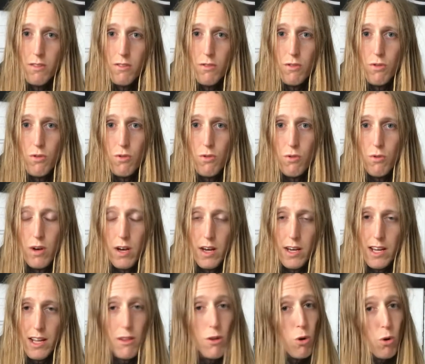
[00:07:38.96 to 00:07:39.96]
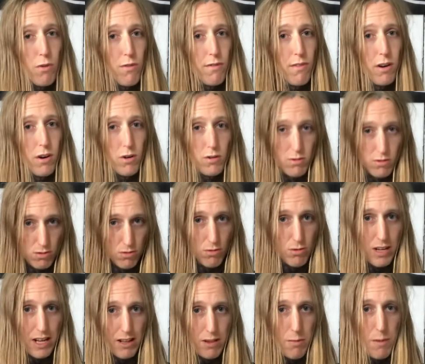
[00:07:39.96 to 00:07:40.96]
to
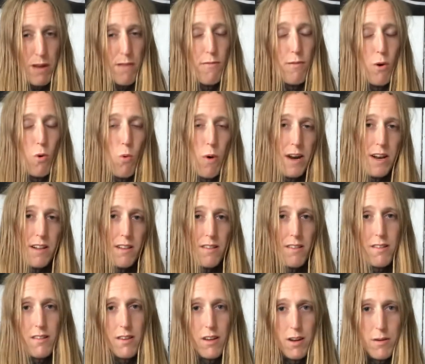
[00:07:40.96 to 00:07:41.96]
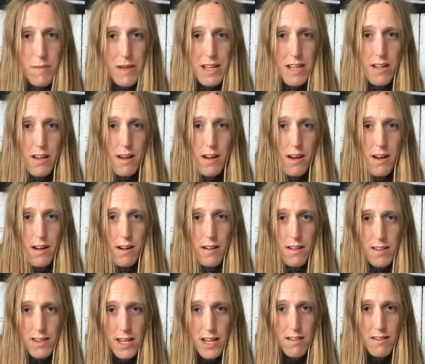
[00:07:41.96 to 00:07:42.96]
get some info when it's gonna be
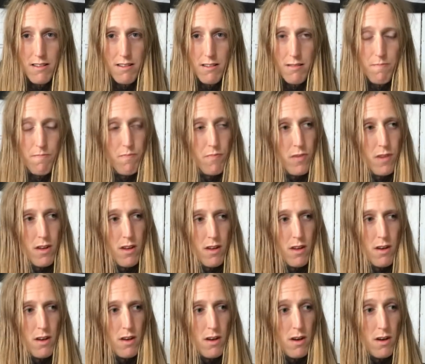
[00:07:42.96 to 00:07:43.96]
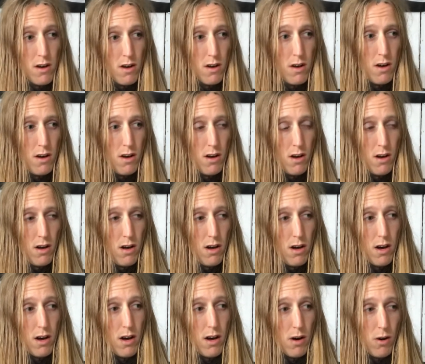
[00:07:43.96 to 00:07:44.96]
sent,
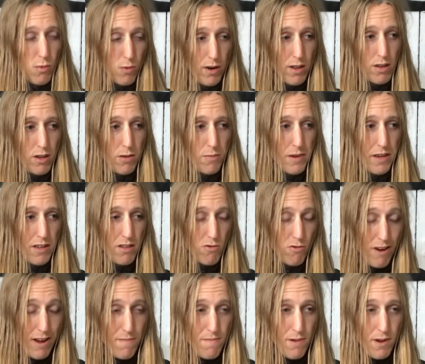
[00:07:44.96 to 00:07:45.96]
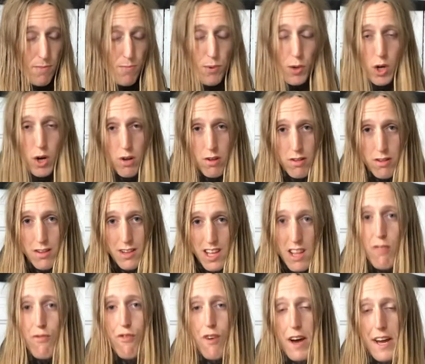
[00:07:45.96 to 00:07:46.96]
when it's gonna be streamed. Because
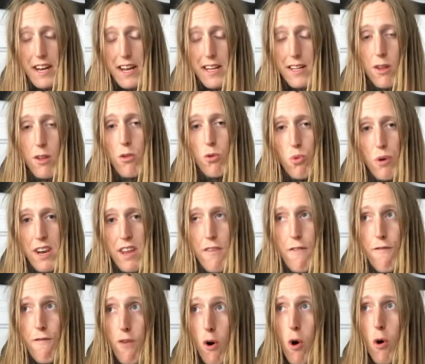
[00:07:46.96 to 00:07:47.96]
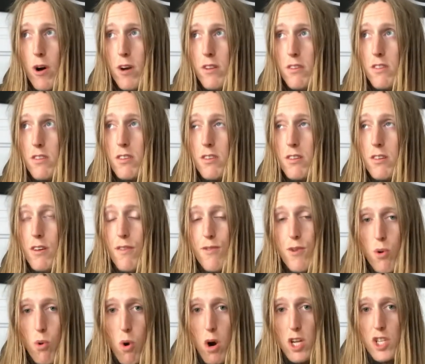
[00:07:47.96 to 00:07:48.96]
this Friday, the 24th, if
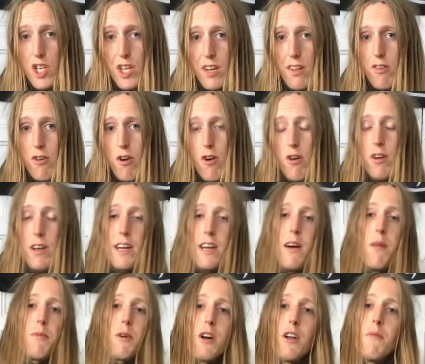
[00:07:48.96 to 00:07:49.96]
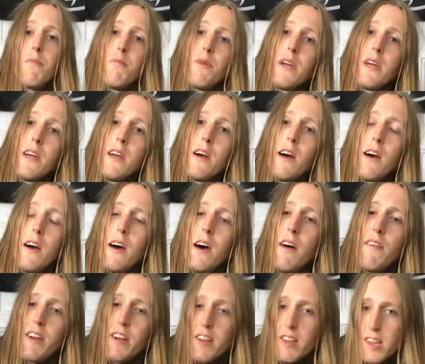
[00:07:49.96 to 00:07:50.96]
you're watching this early, I'm gonna be
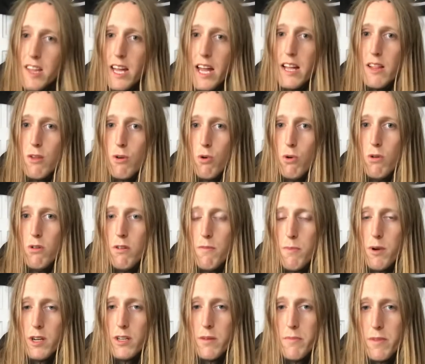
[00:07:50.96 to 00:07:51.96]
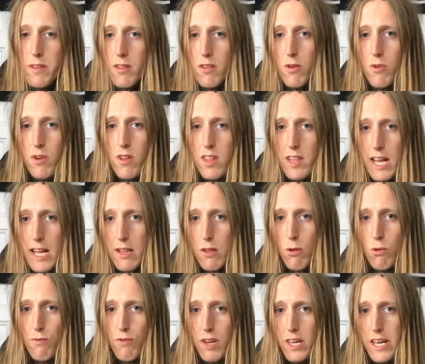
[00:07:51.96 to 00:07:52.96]
having a skate school, Martin Mentzoni Skate
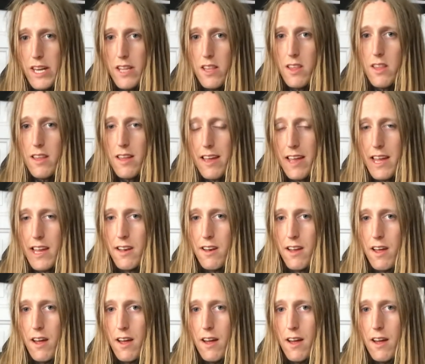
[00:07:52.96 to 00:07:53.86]
School for Kids, in